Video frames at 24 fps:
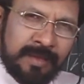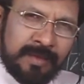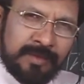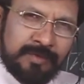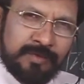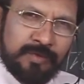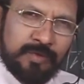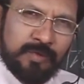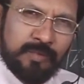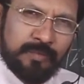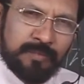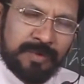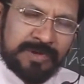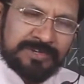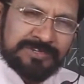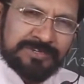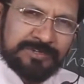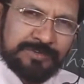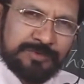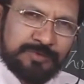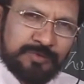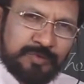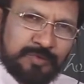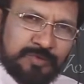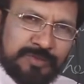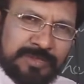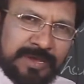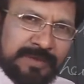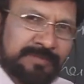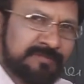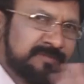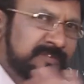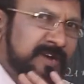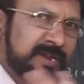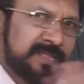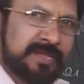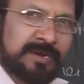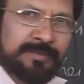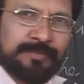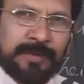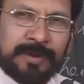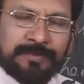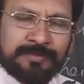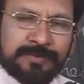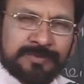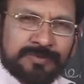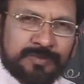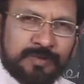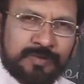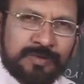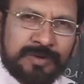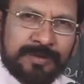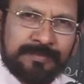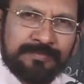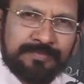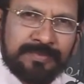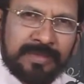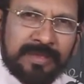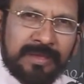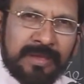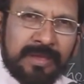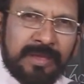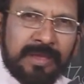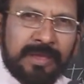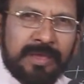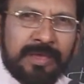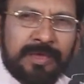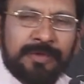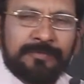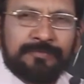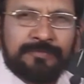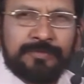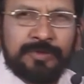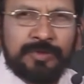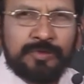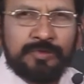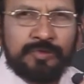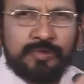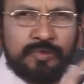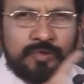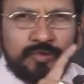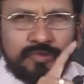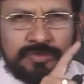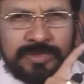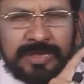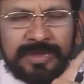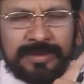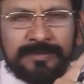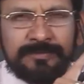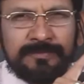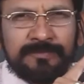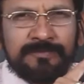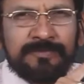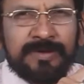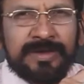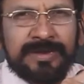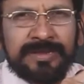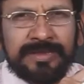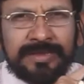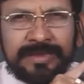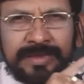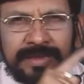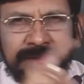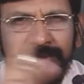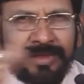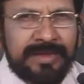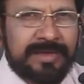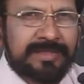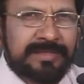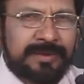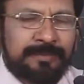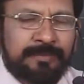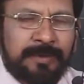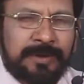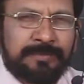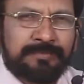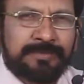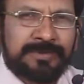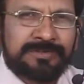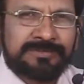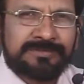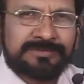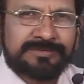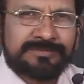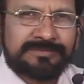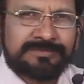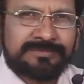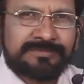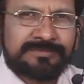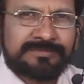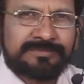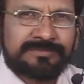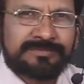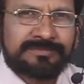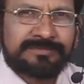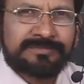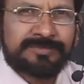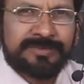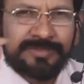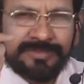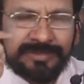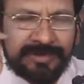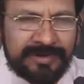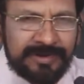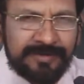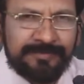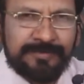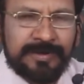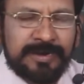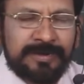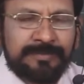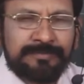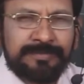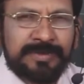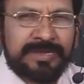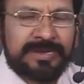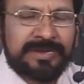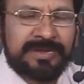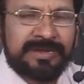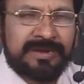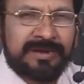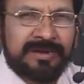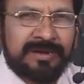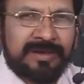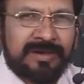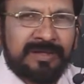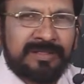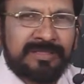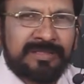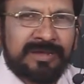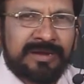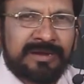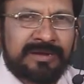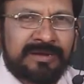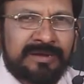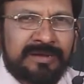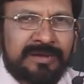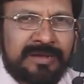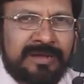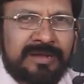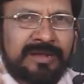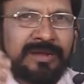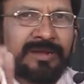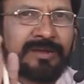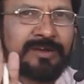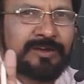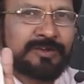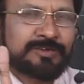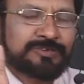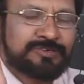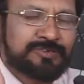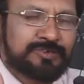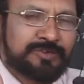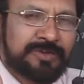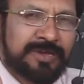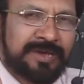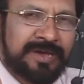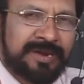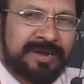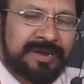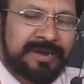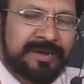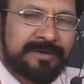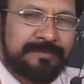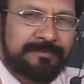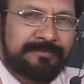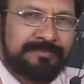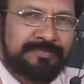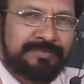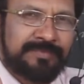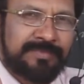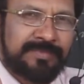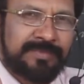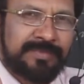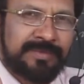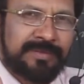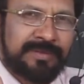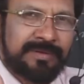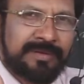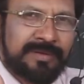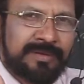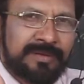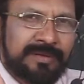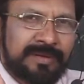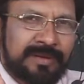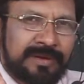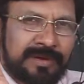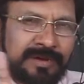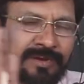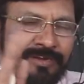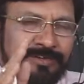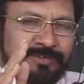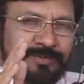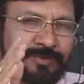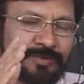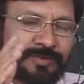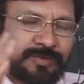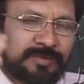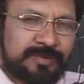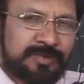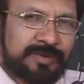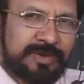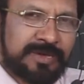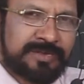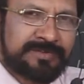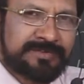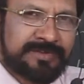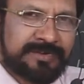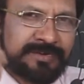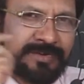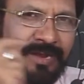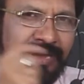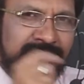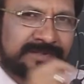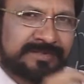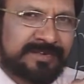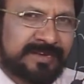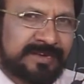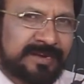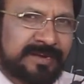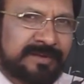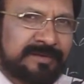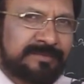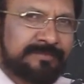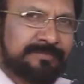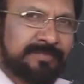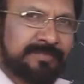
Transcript: You must use them for that purpose only. If you use them for any other purpose with a different meaning and all that, it leads to error. It leads to a syntax error.